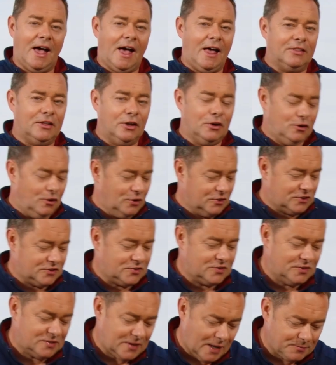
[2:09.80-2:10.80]
and the
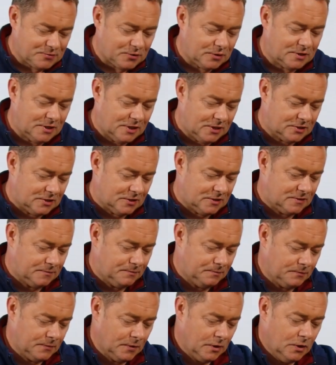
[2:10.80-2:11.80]
nuts is absolutely delicious.
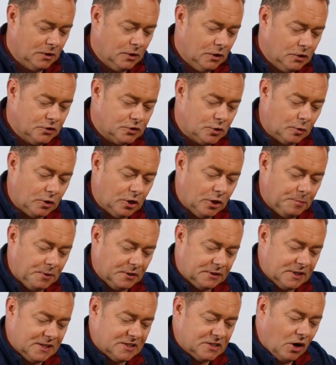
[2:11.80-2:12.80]
So we're going to
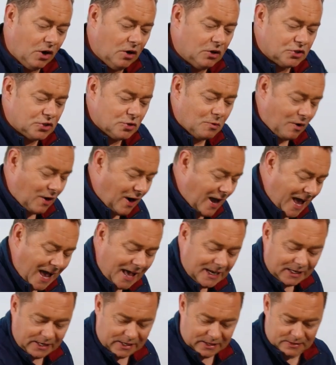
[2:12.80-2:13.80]
put this onto our
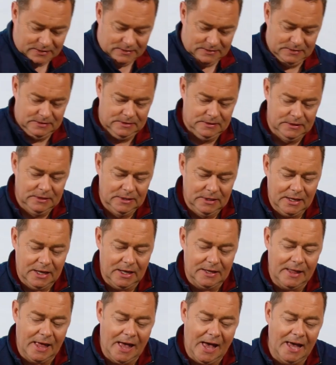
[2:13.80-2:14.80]
haddock.
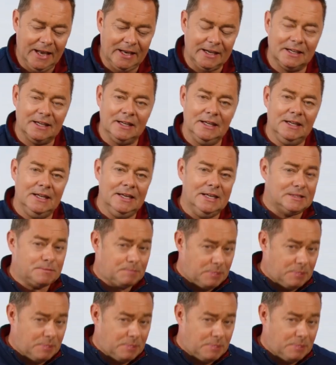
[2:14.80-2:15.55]
And the haddock is